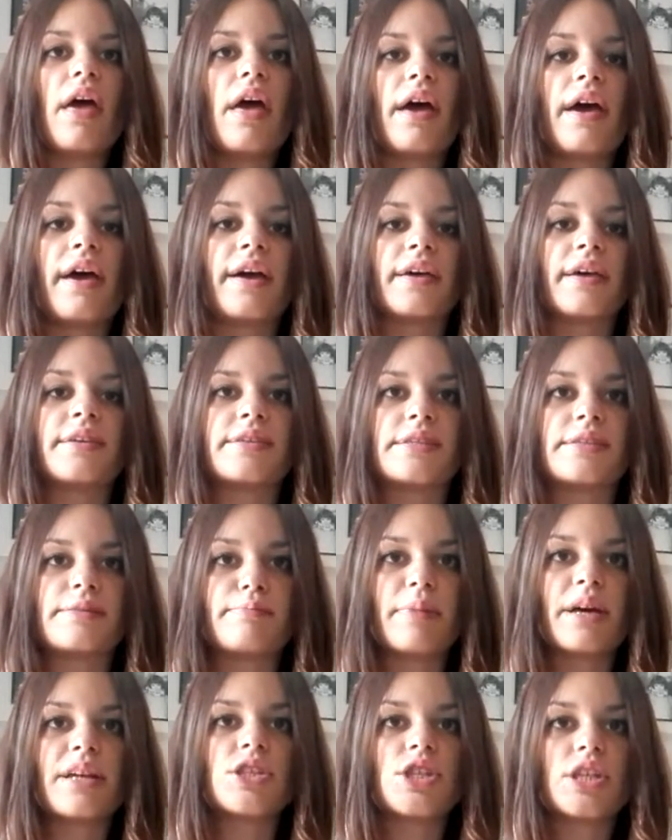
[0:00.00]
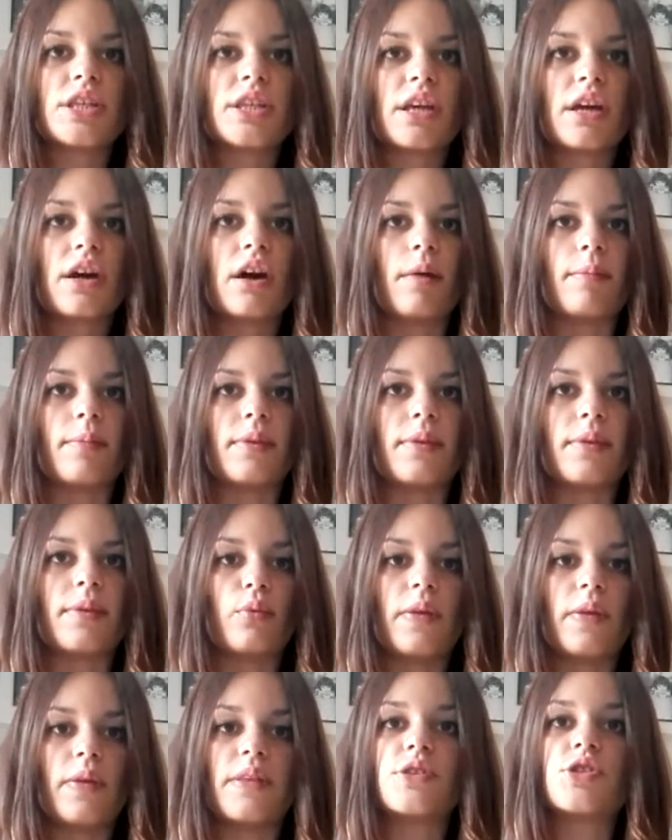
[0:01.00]
has much in common
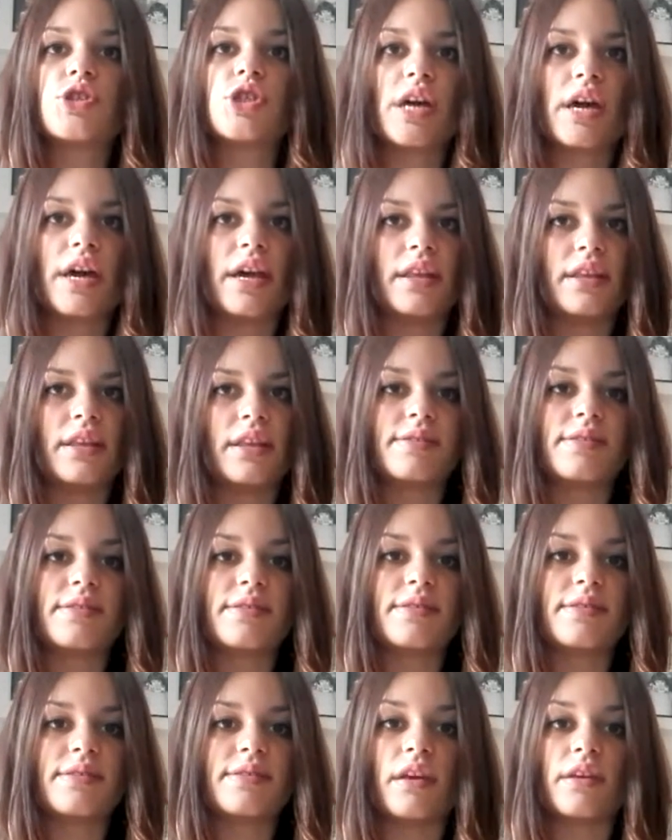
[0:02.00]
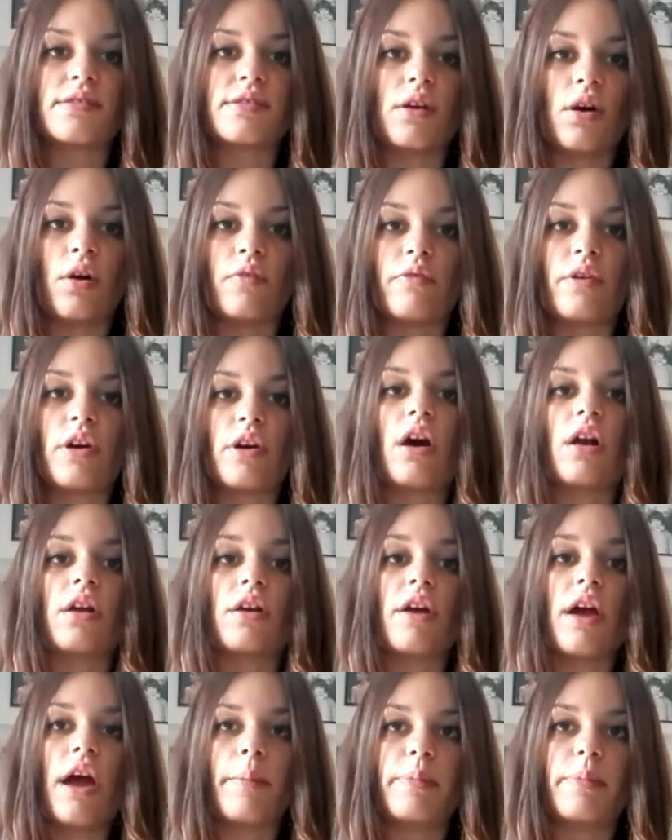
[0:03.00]
with Chinese techniques of
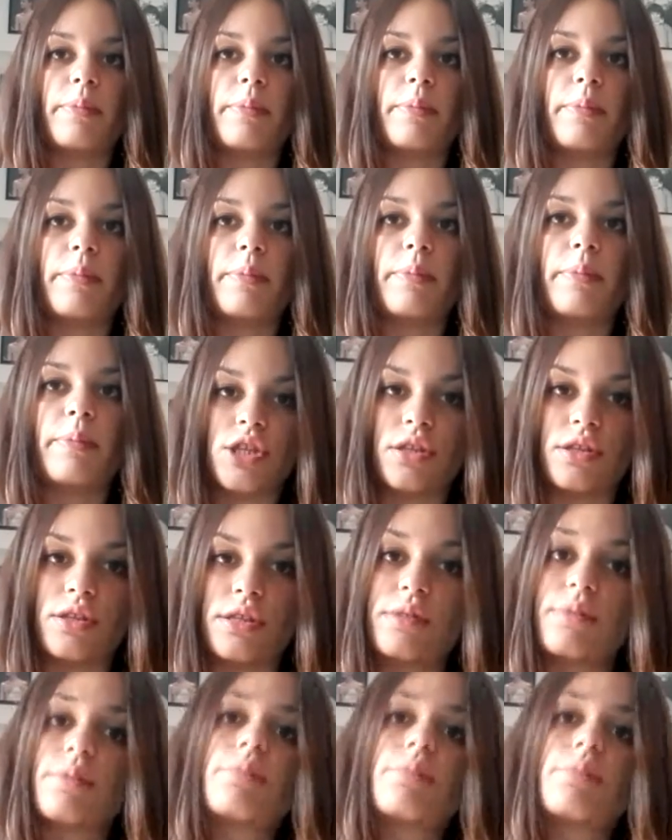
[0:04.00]
color application.